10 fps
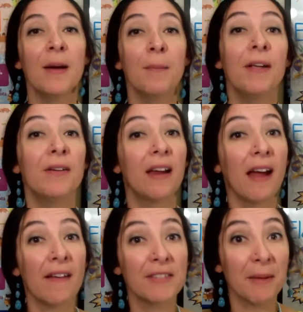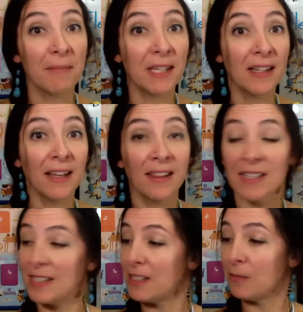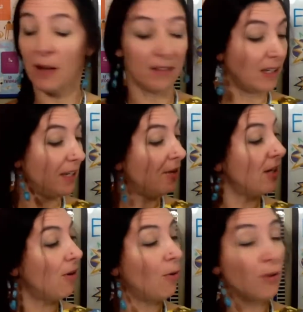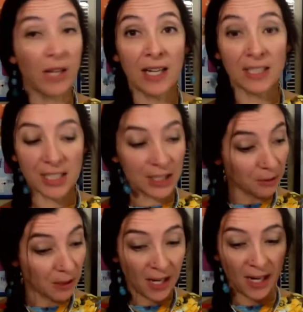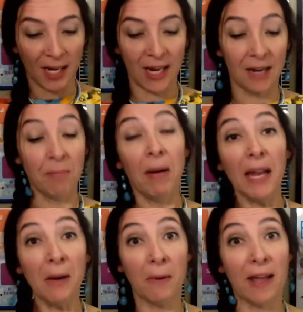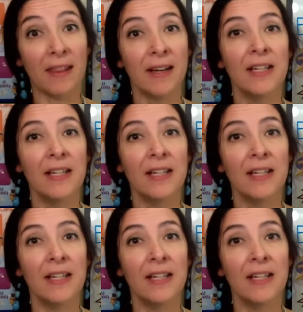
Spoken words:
but you can have something like this as well that you can hold on to and play with.